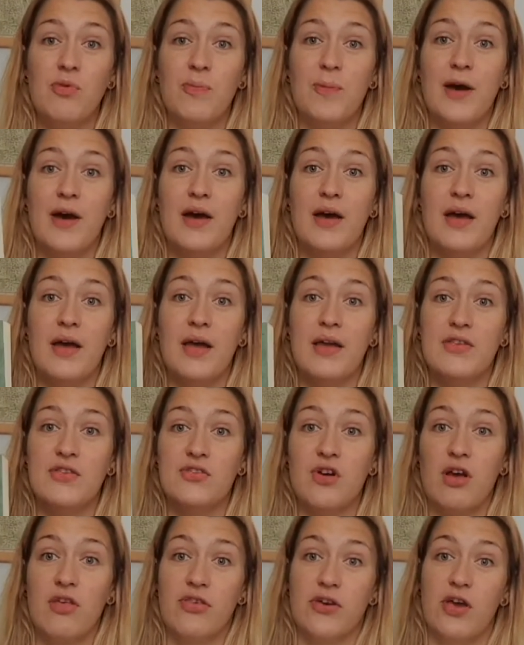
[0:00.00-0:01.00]
by
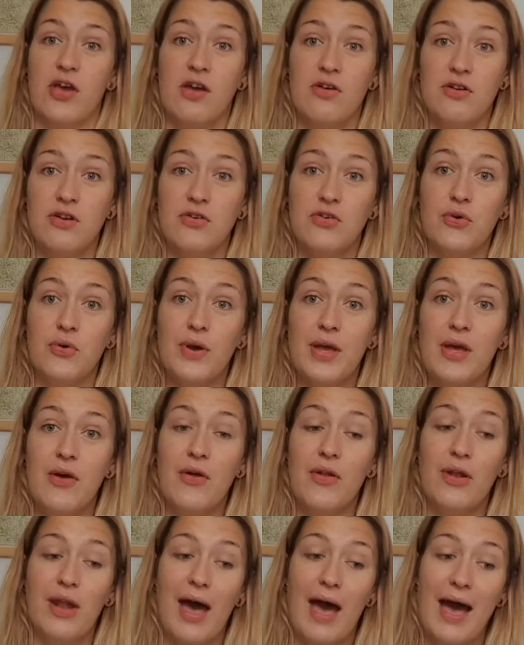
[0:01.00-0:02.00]
Sir Arthur Conan
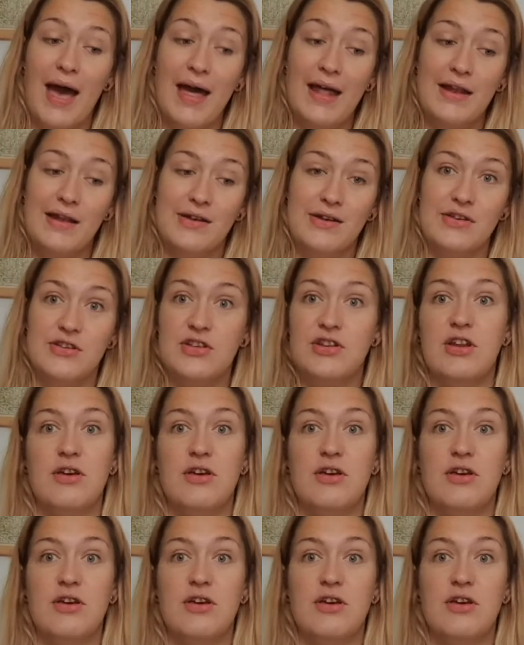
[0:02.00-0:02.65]
Doyle, and